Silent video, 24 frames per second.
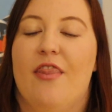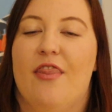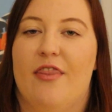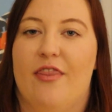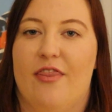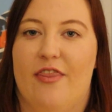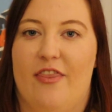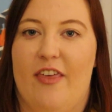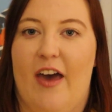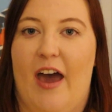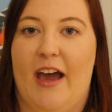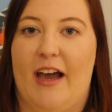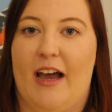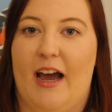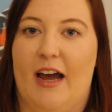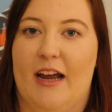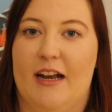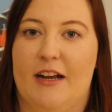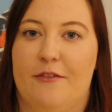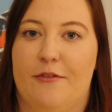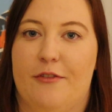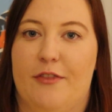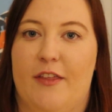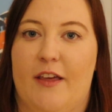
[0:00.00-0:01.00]
that
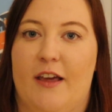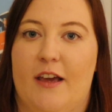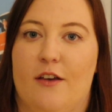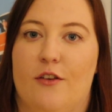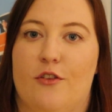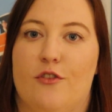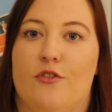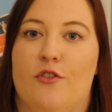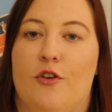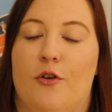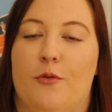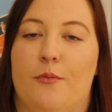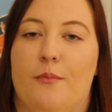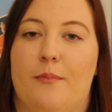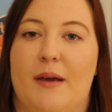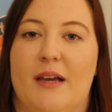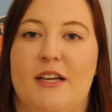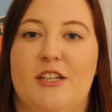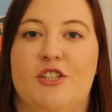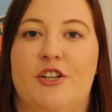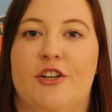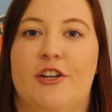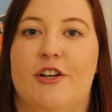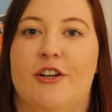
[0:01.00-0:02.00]
kind of thing. So
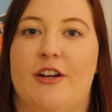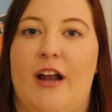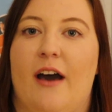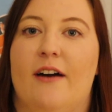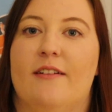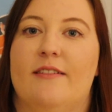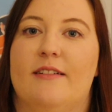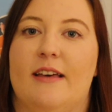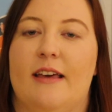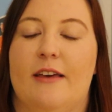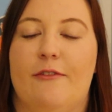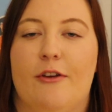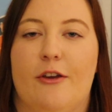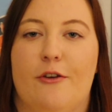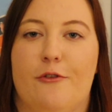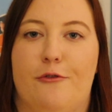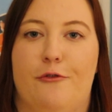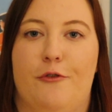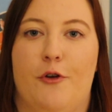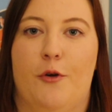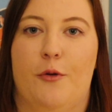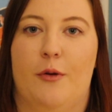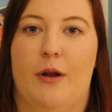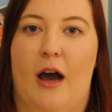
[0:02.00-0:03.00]
make sure you're not leaving
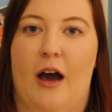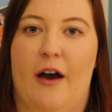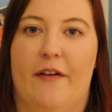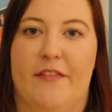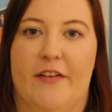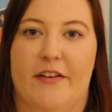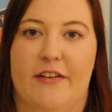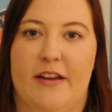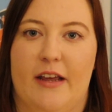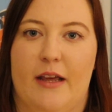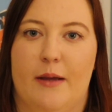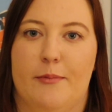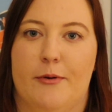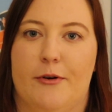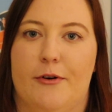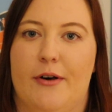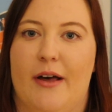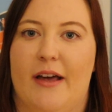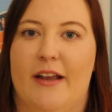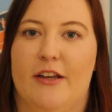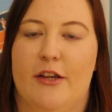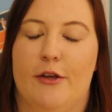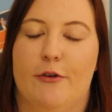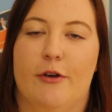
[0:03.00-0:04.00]
food on the table,
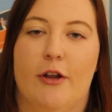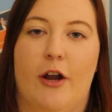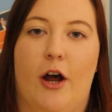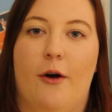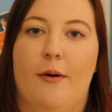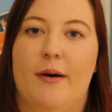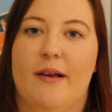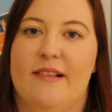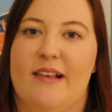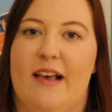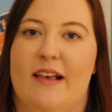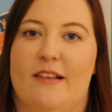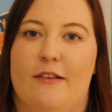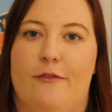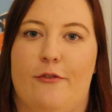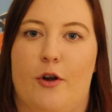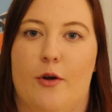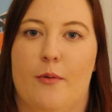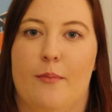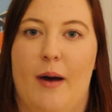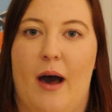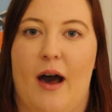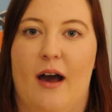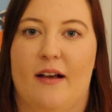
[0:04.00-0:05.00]
and you can always ask
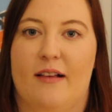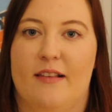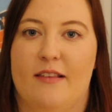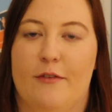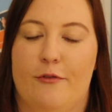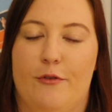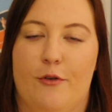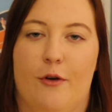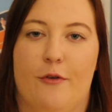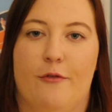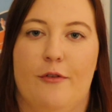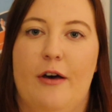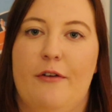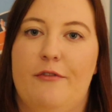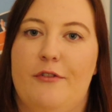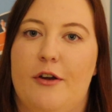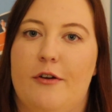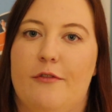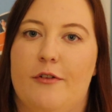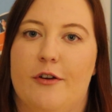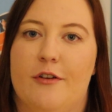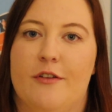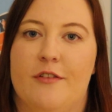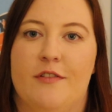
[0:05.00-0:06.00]
for a box if you have
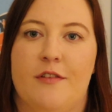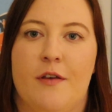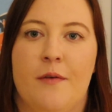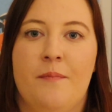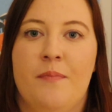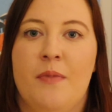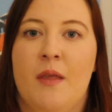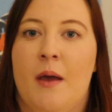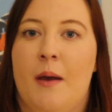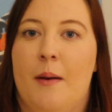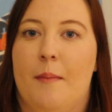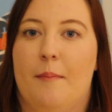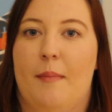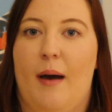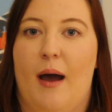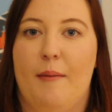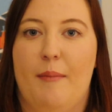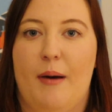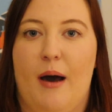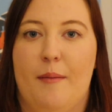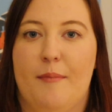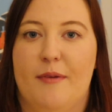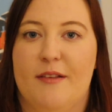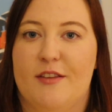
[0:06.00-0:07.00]
leftovers. My
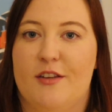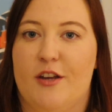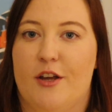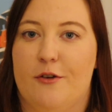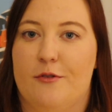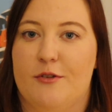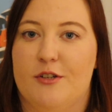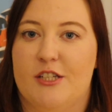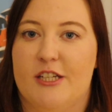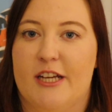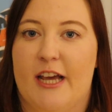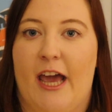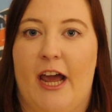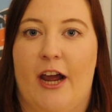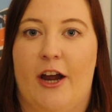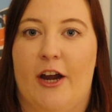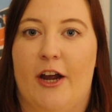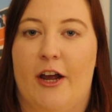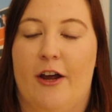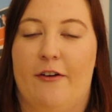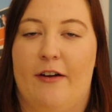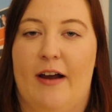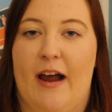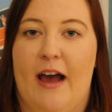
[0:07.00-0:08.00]
mom is known to
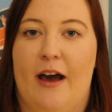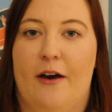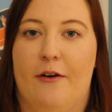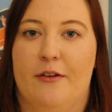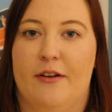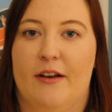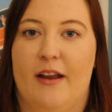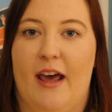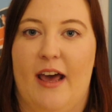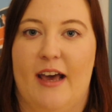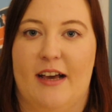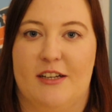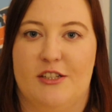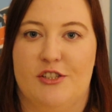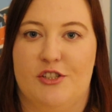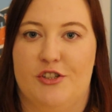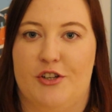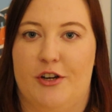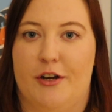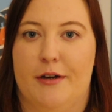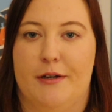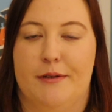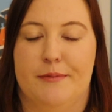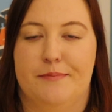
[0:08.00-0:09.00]
carry around
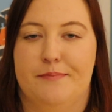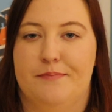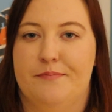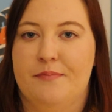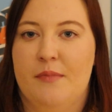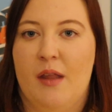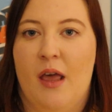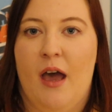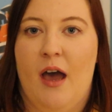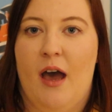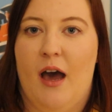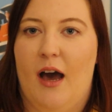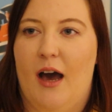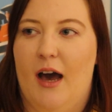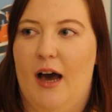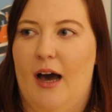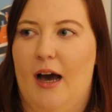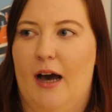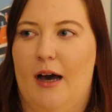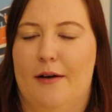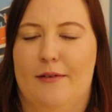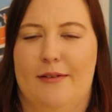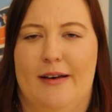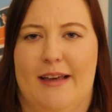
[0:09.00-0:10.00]
extra
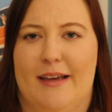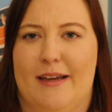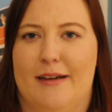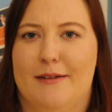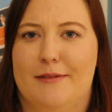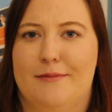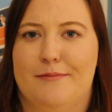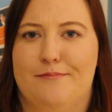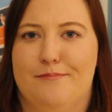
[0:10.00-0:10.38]
like